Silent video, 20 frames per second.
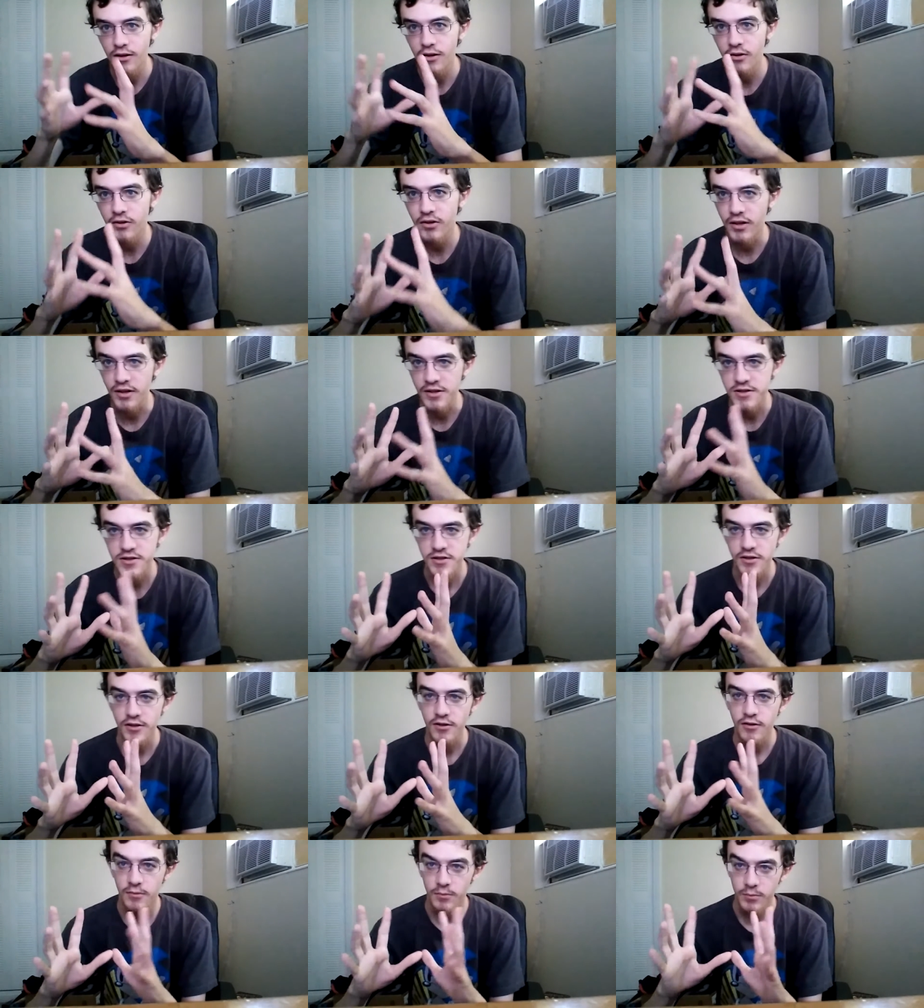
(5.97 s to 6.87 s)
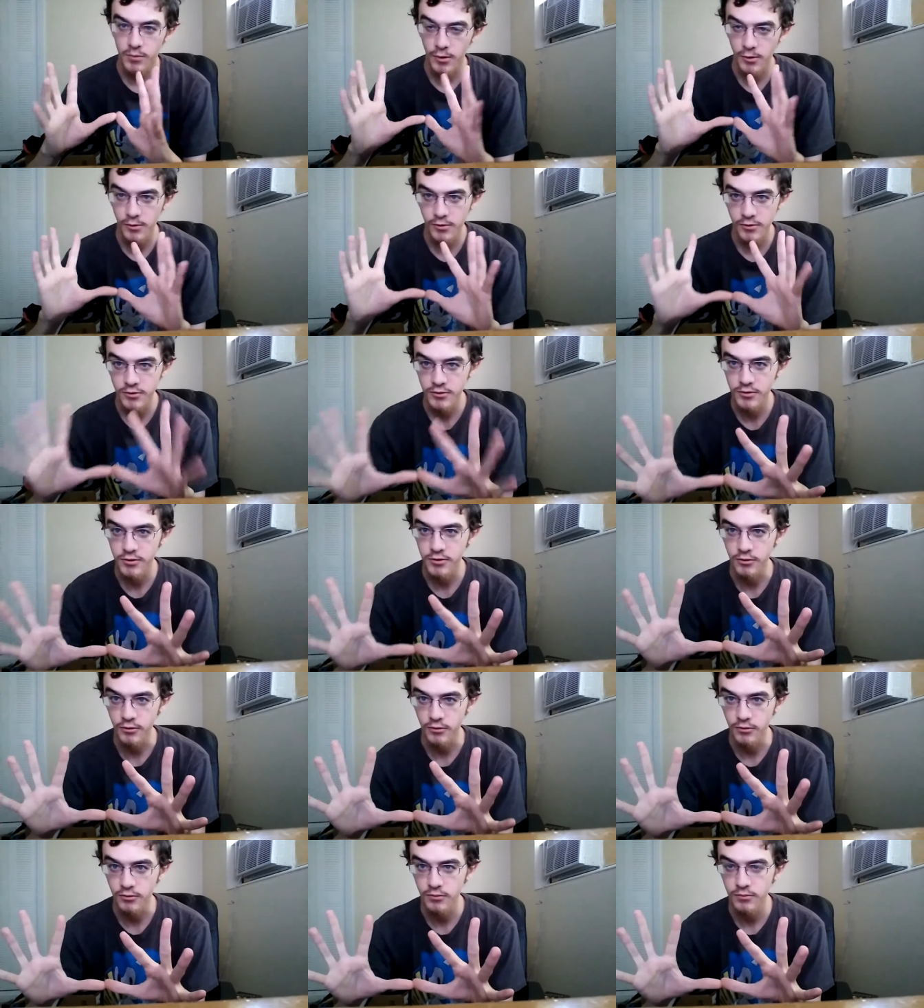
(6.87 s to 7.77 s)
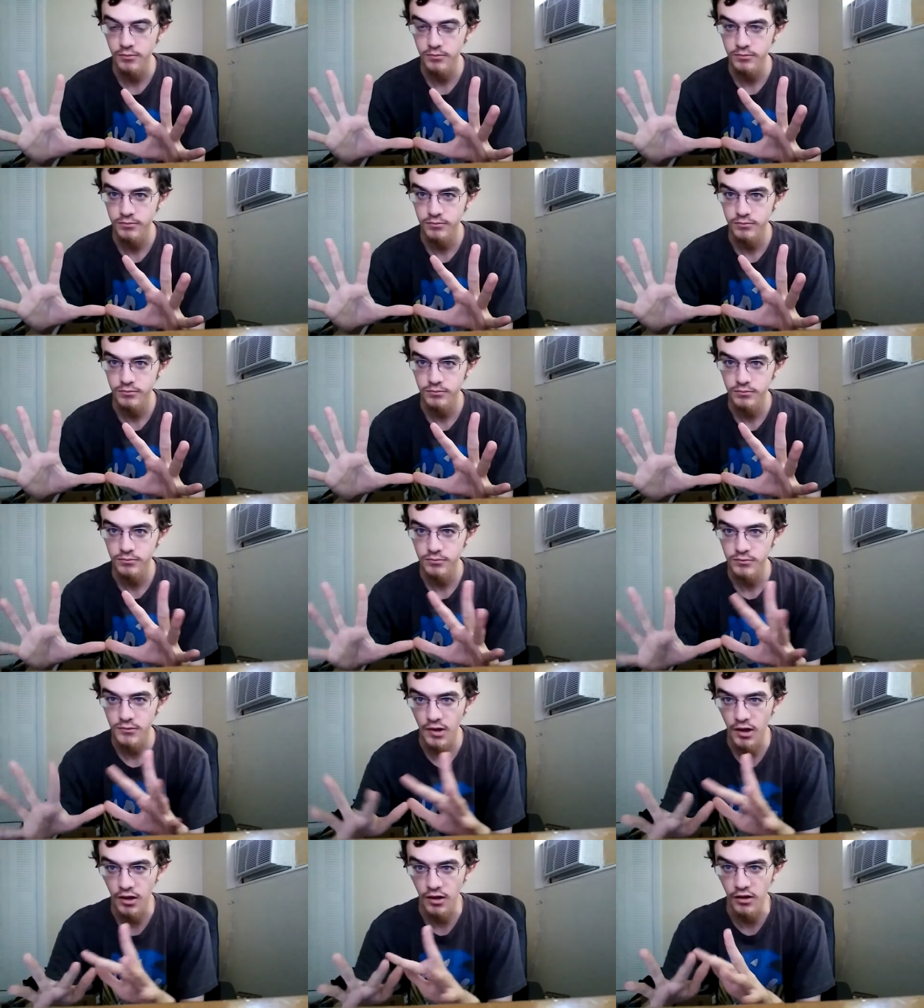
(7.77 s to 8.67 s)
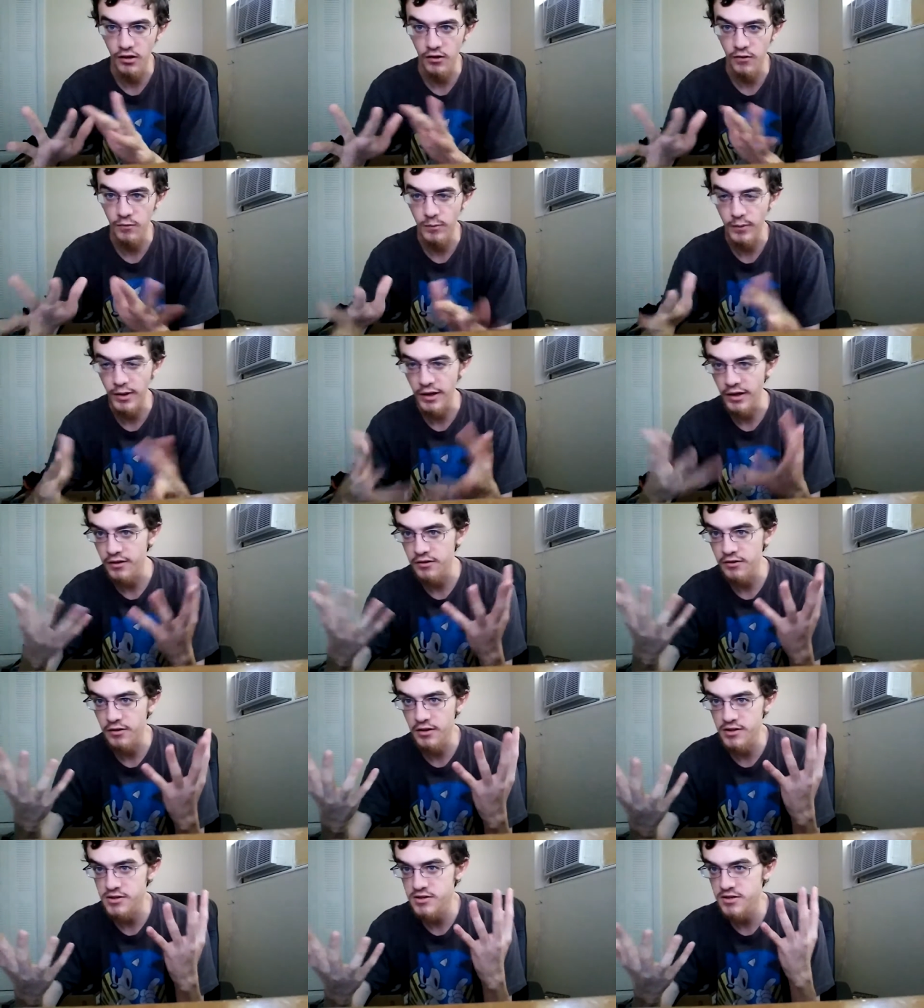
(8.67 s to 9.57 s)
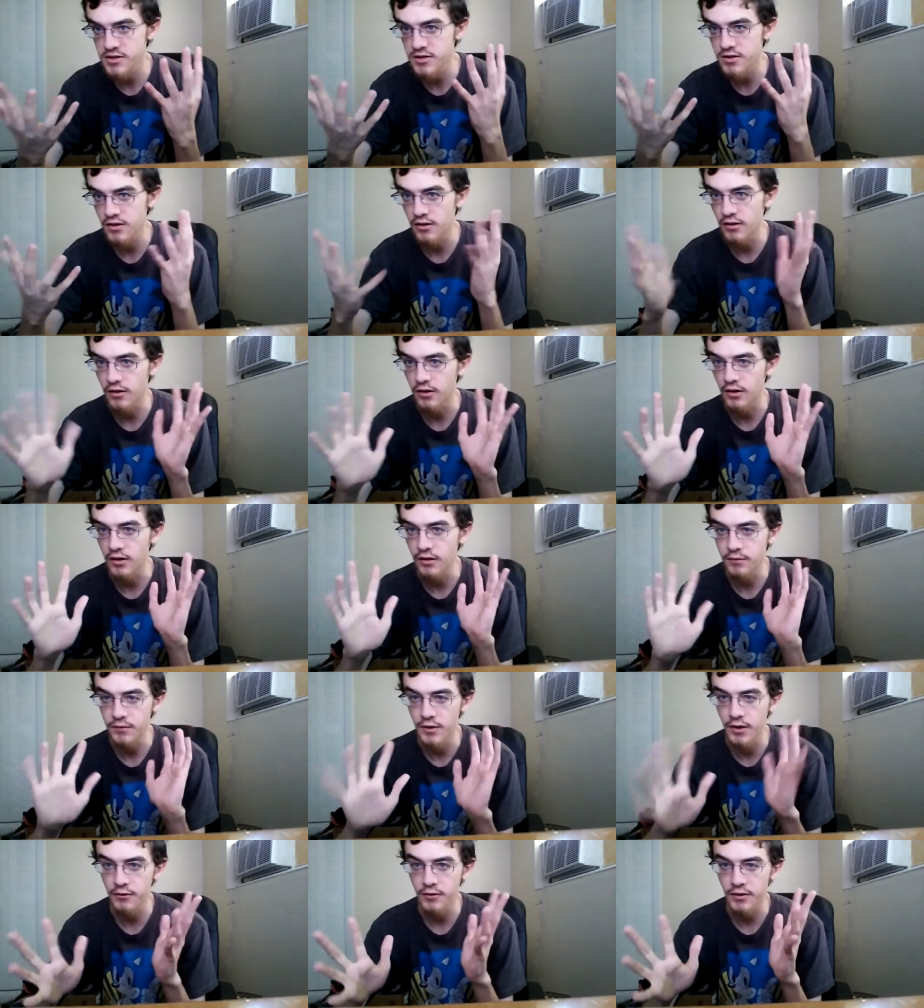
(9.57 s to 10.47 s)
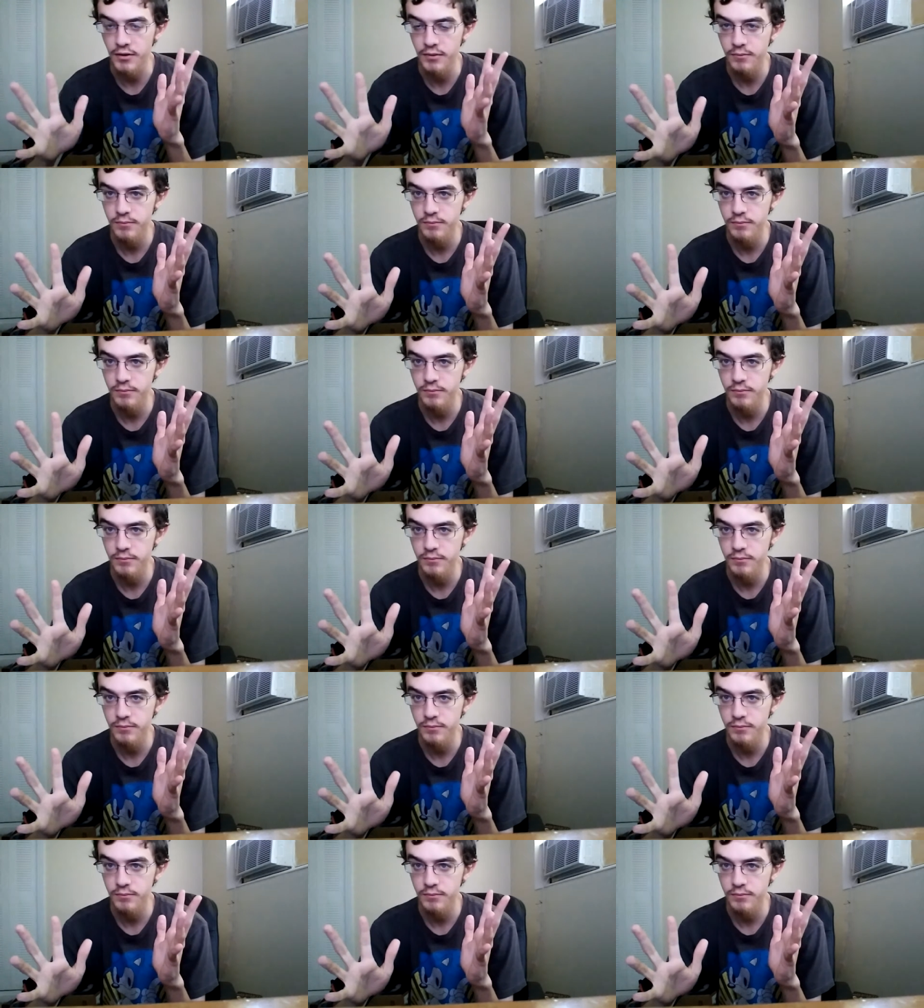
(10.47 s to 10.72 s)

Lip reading: Okay, so part two of my thoughts on Veteran.